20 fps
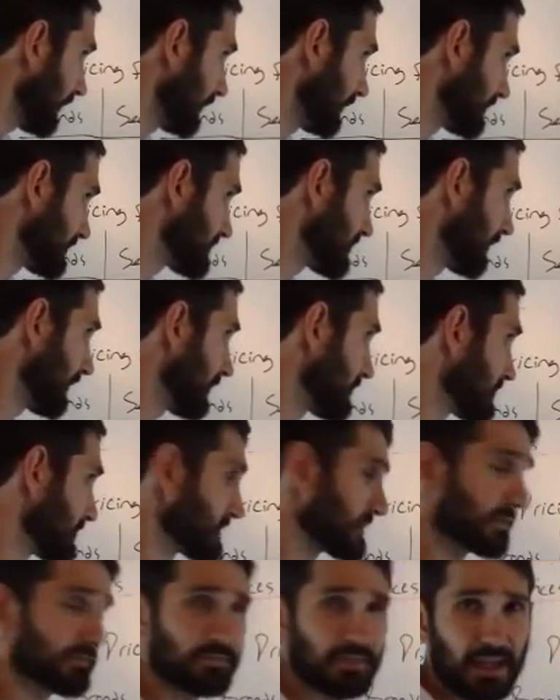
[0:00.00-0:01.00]
so those are
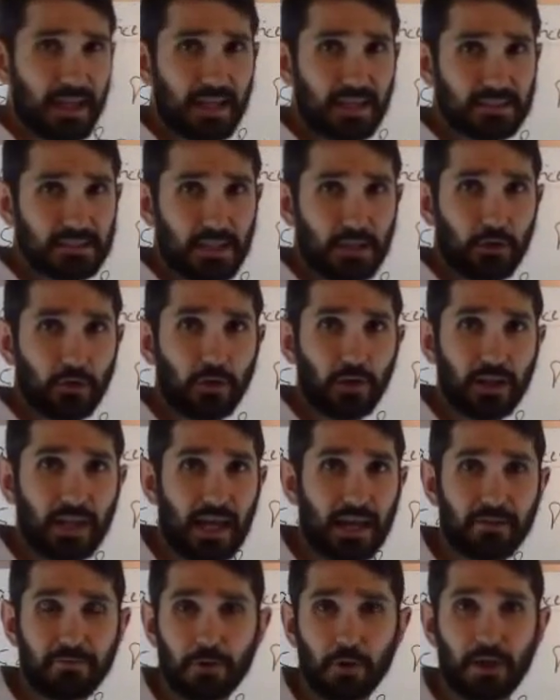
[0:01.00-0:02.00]
some things that you look
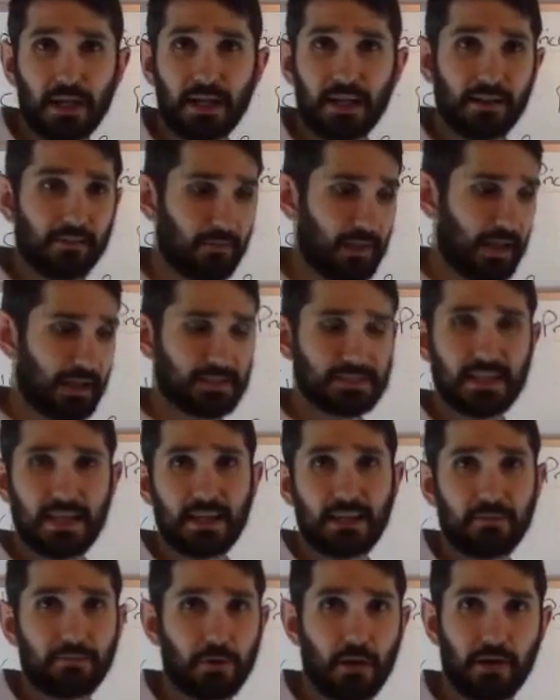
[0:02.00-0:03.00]
at if you're getting like,
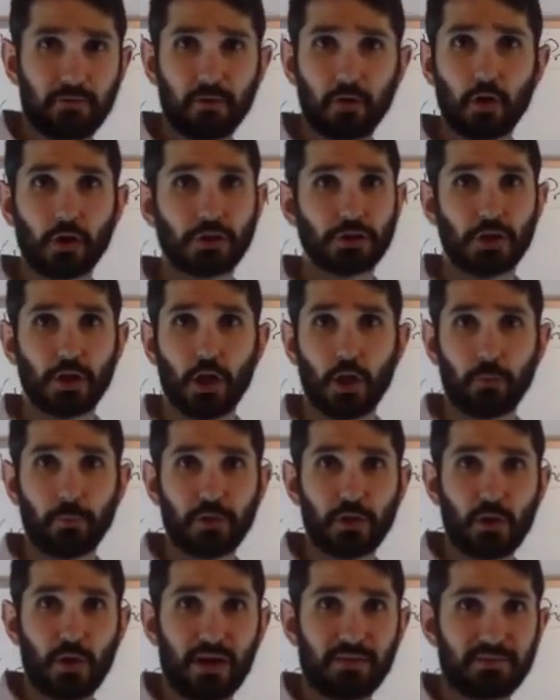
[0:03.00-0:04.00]
say, if you have a larger home
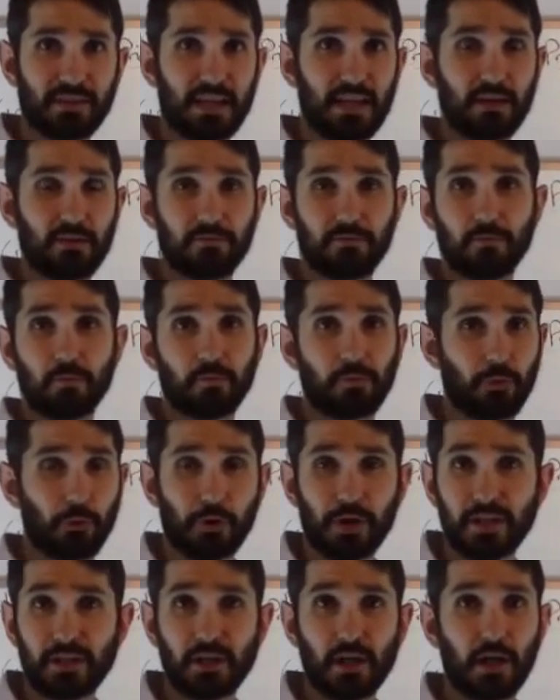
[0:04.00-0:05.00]
and you have to get a
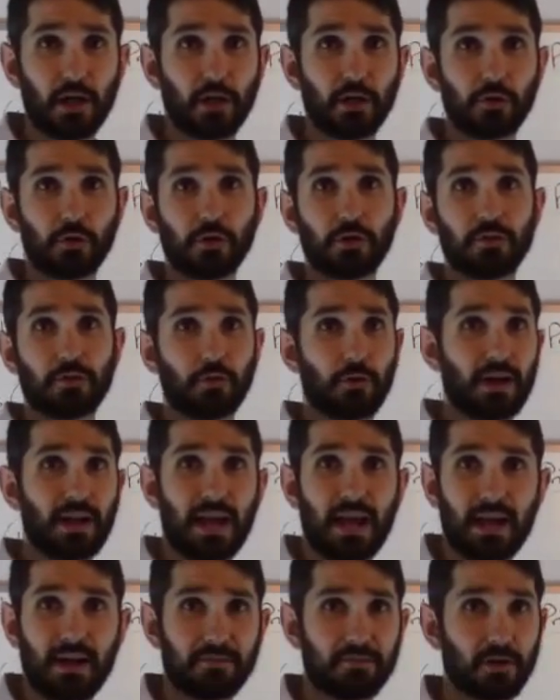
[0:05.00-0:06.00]
three ton or a three and
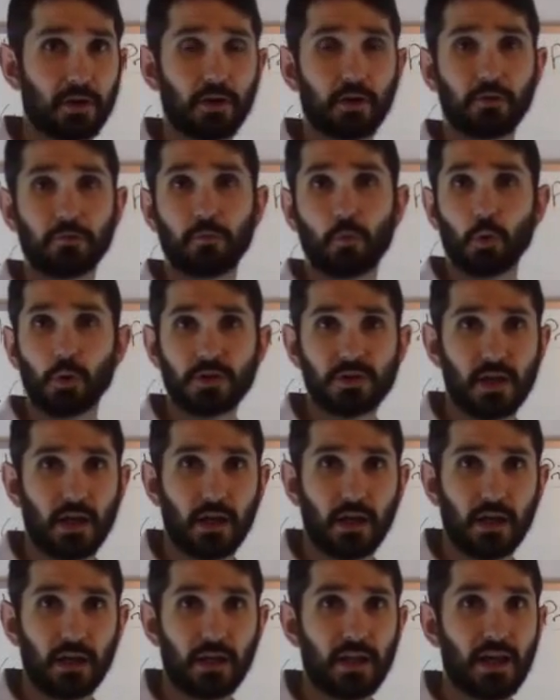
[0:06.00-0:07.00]
a half ton or four
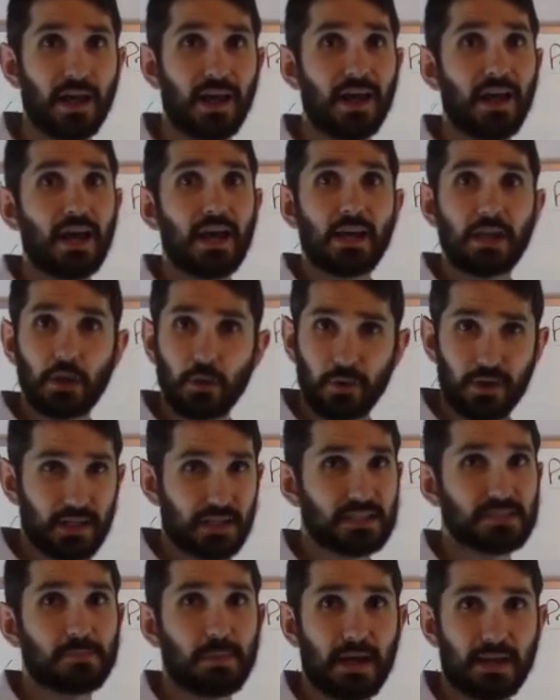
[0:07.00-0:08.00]
ton, you can
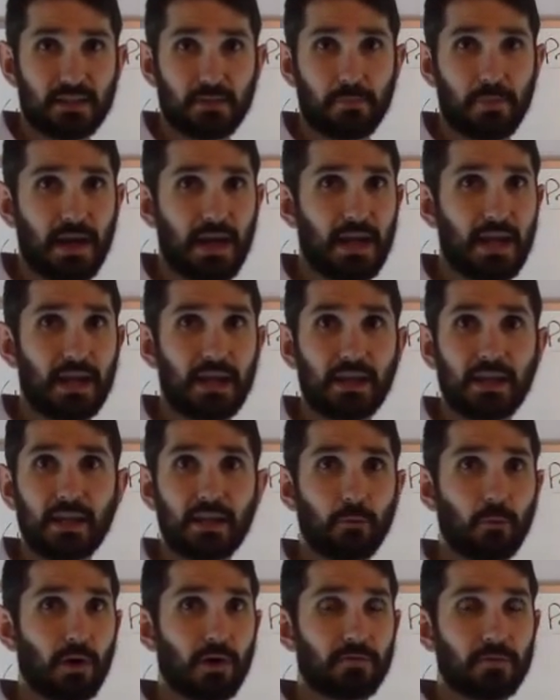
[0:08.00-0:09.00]
expect to pay
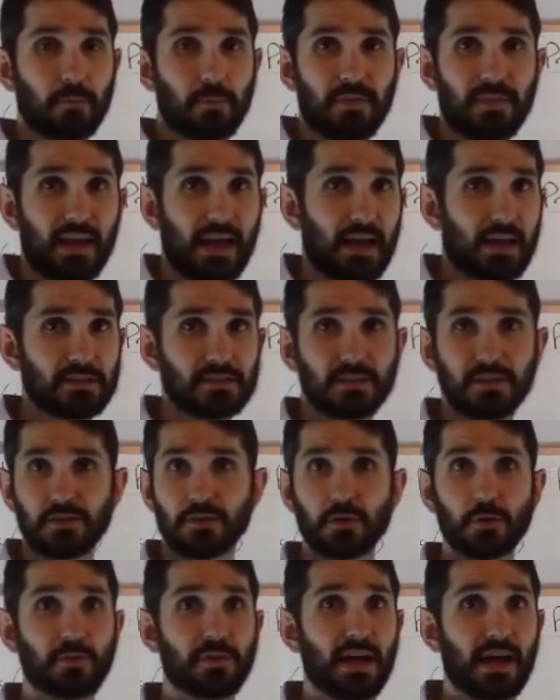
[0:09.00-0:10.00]
anywhere from a thousand to
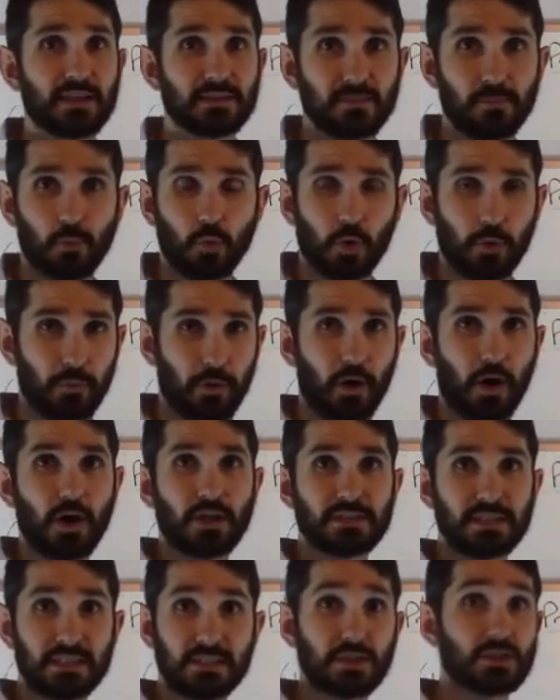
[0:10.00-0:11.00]
two thousand more
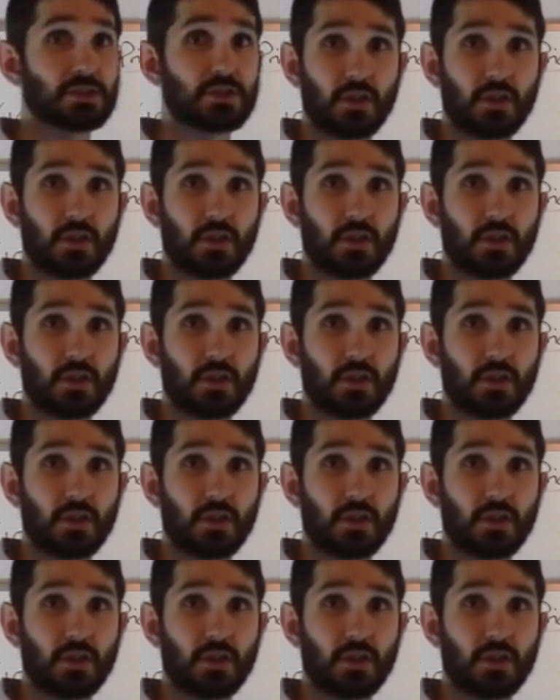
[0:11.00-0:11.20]
because it's just